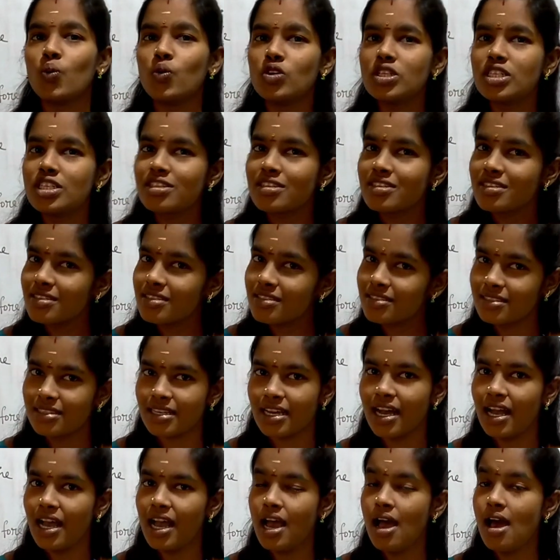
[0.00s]
Which is
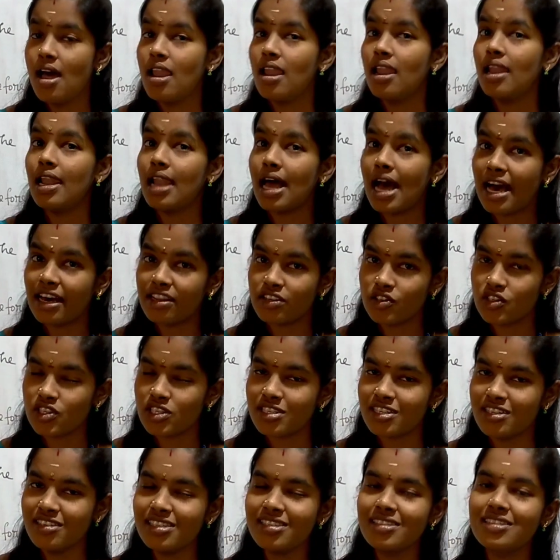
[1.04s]
the
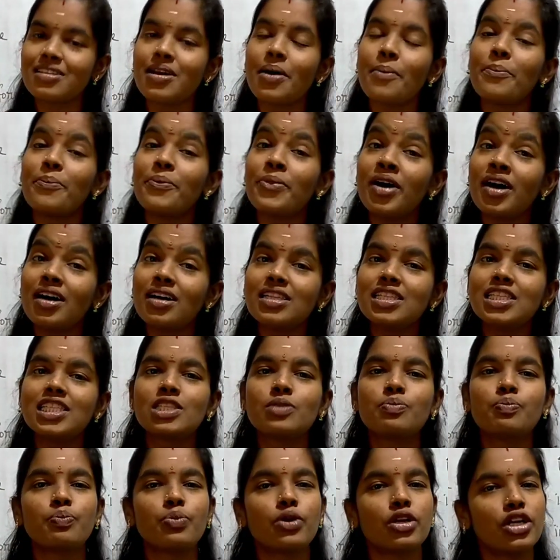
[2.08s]
largest
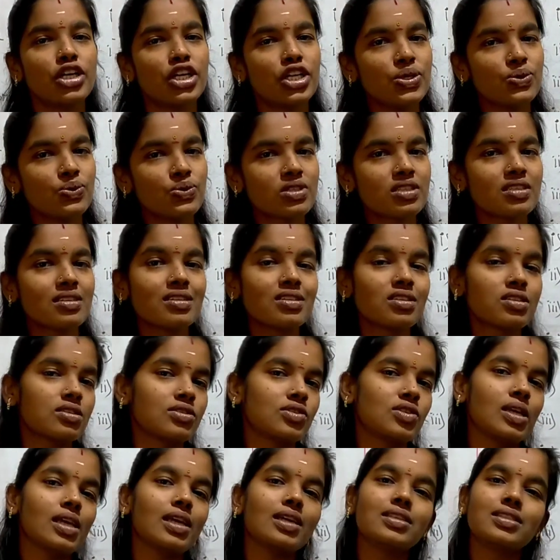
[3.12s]
pulse producer
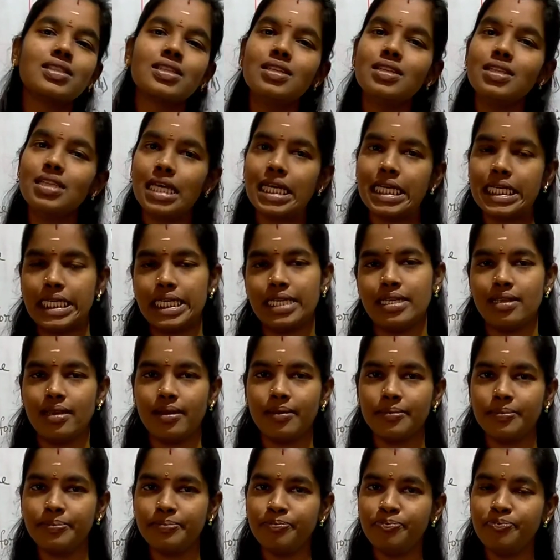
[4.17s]
state in India?
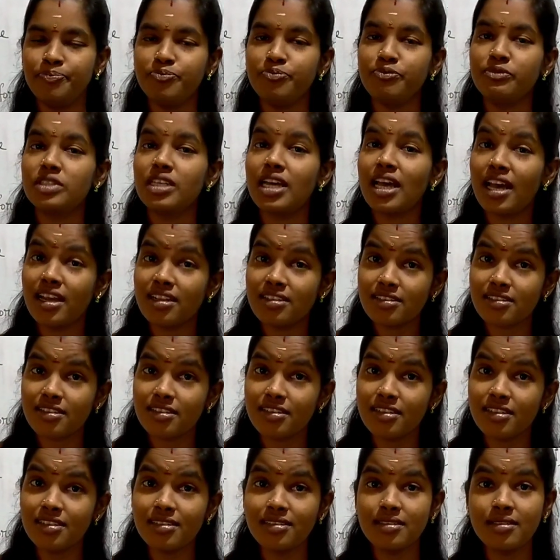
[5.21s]
The answer
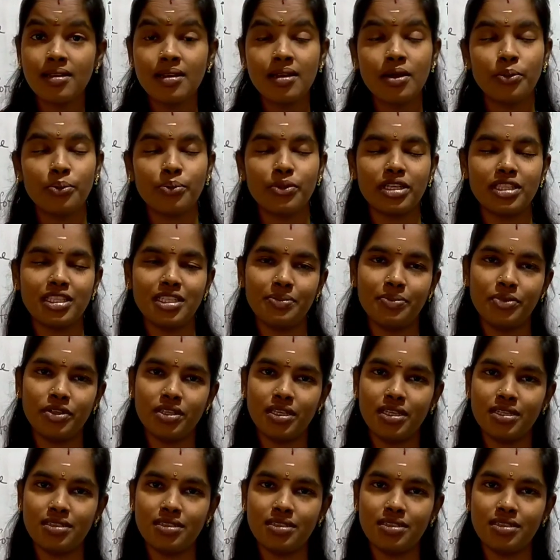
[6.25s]
is Madhya